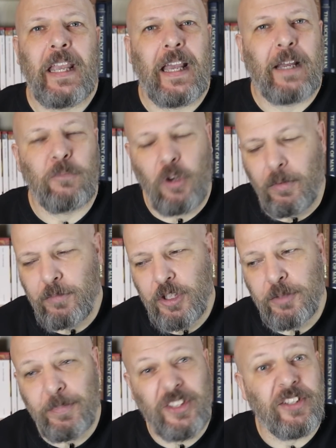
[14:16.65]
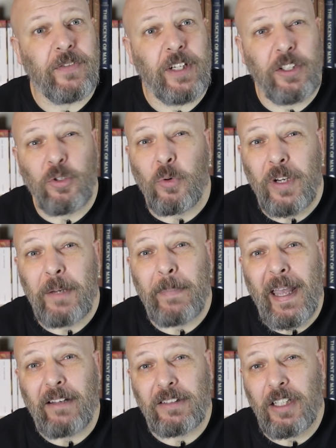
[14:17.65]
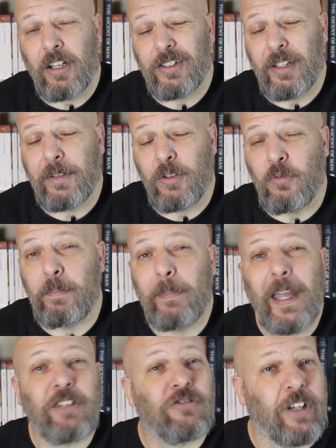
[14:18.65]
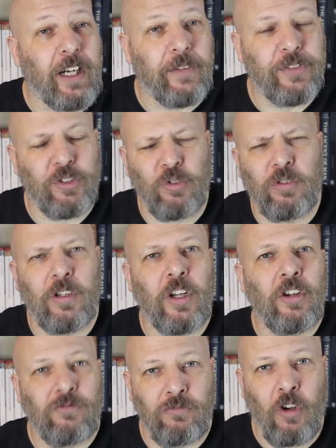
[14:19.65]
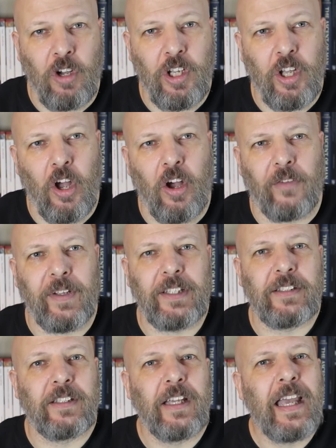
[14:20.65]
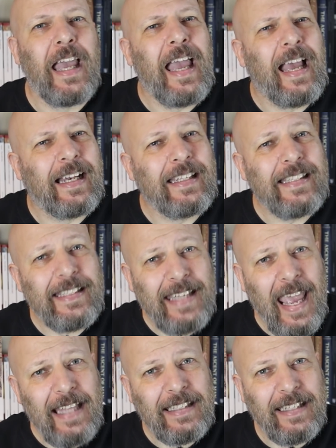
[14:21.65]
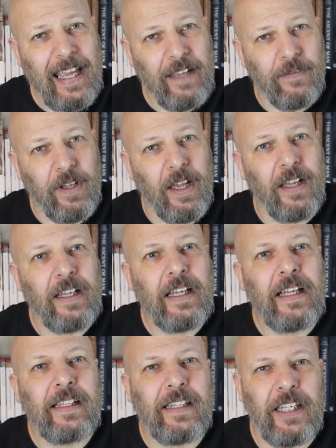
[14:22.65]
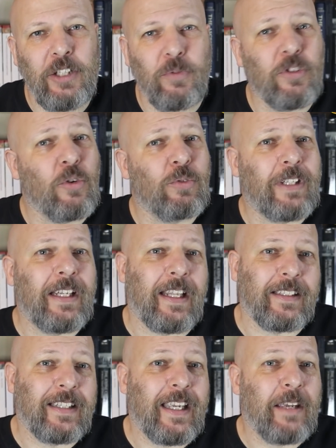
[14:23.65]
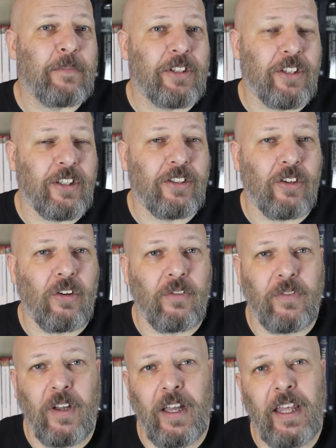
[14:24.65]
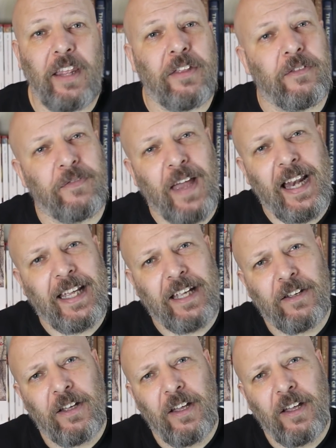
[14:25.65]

And what I'm specifically talking about are something called petroglyphs, or rock carvings, and in Scandinavia these were usually linked to images of uh, ithyphallic